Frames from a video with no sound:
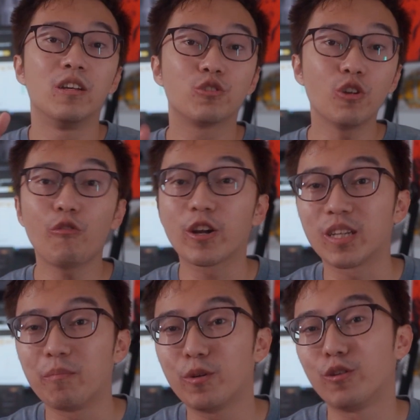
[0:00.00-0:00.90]
So for
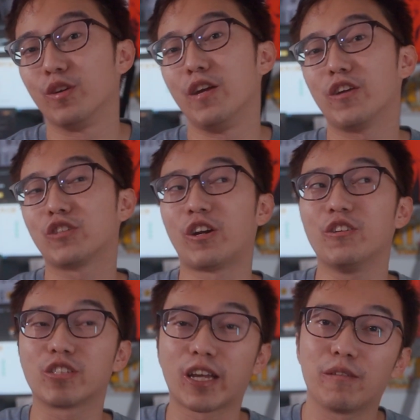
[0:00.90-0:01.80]
example, if I was
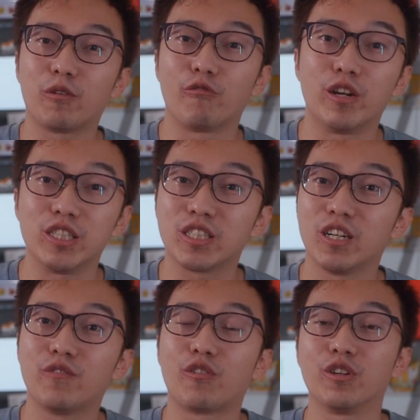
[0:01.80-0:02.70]
trying to sign up or
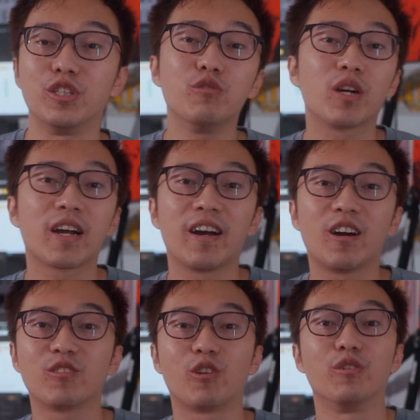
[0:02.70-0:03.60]
register for a new
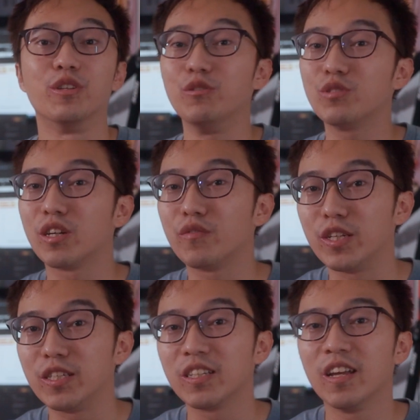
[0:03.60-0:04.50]
account or a new
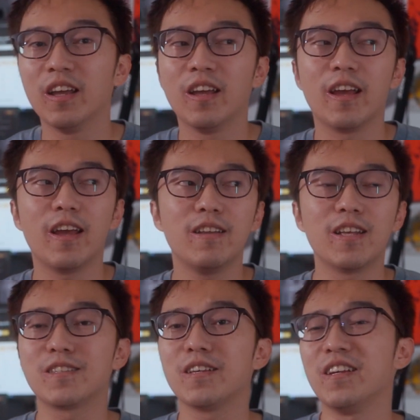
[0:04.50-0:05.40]
service, and
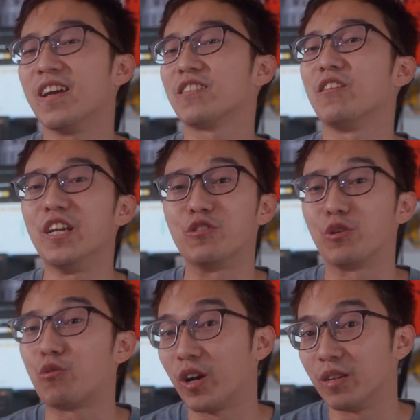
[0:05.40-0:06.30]
let's say it has an age
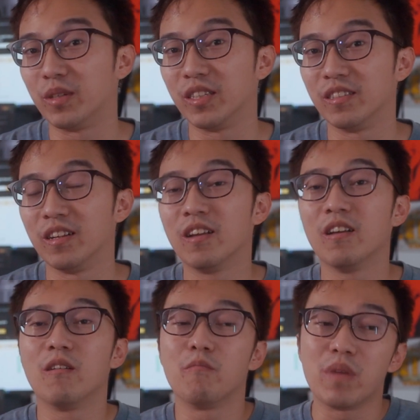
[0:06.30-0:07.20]
requirement,
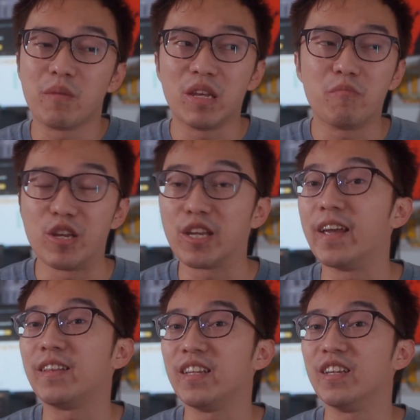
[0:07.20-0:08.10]
maybe being
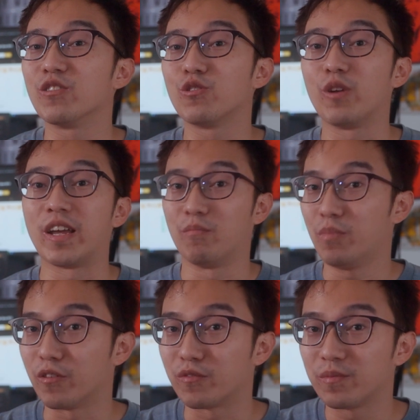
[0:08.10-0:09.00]
18 years old and
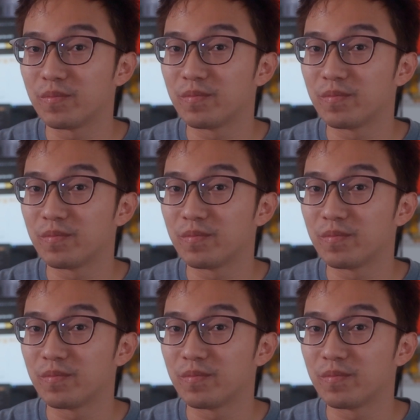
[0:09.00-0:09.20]
above.